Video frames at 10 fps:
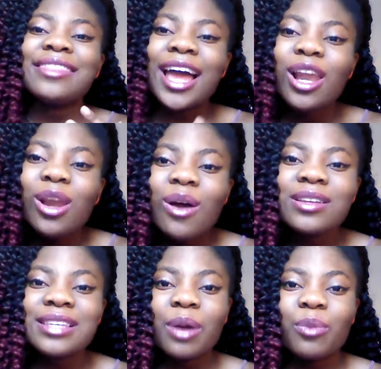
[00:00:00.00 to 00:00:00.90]
that
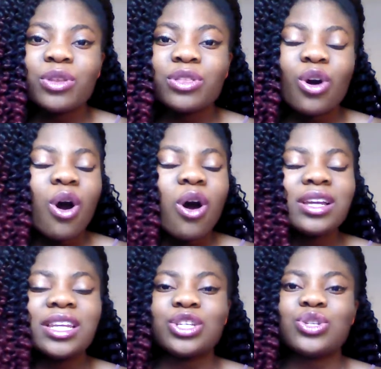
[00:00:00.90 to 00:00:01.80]
alone time with
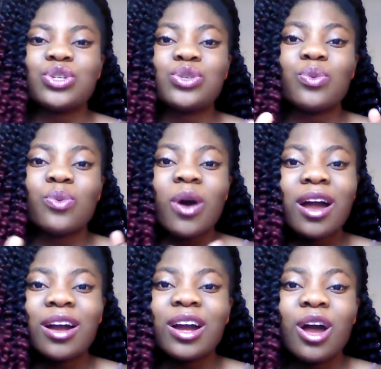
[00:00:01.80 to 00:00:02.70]
God and to
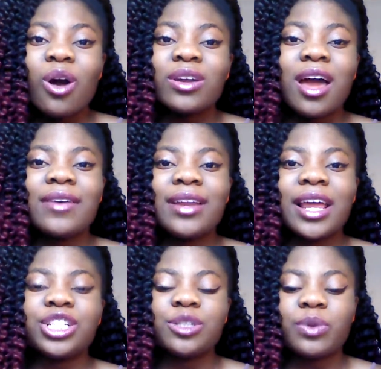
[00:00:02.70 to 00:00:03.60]
work on our
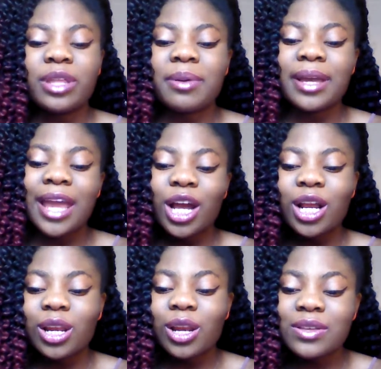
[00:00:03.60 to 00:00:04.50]
relationship with Him, get
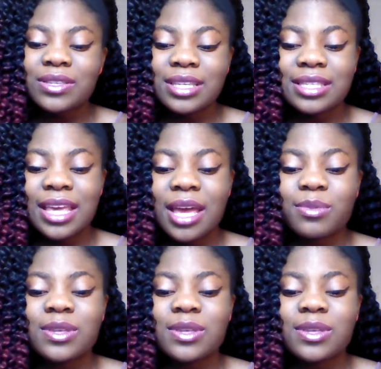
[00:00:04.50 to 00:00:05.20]
closer to Him.